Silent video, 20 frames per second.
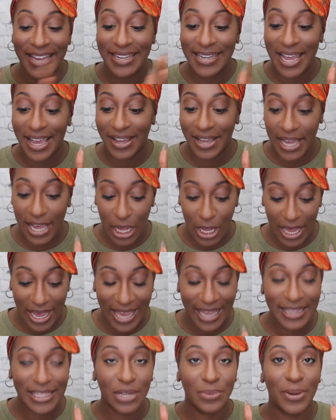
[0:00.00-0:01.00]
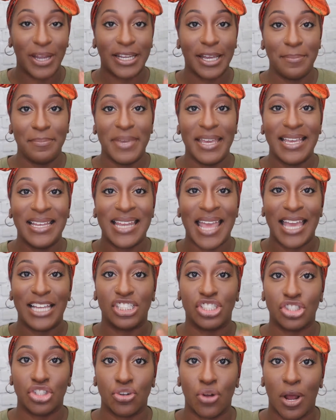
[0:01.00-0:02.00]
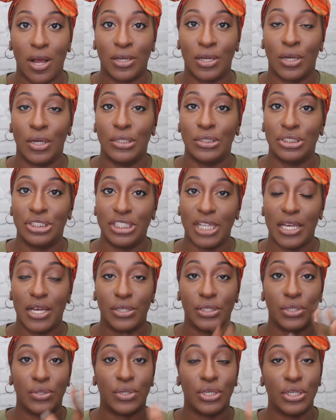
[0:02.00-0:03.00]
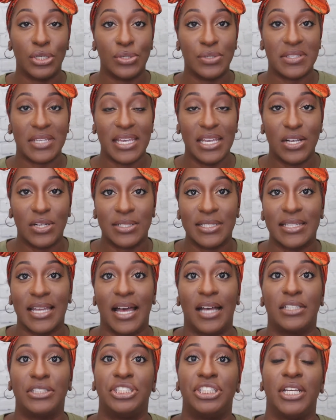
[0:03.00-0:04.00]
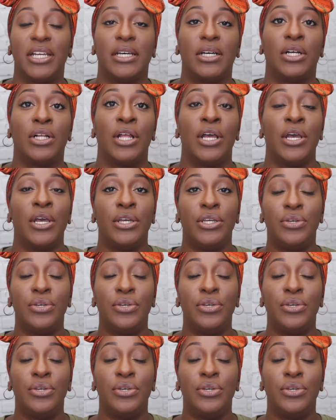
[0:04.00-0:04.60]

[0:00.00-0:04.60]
Now, I highly recommend a Stronghold gel. You can use Eco Style gel.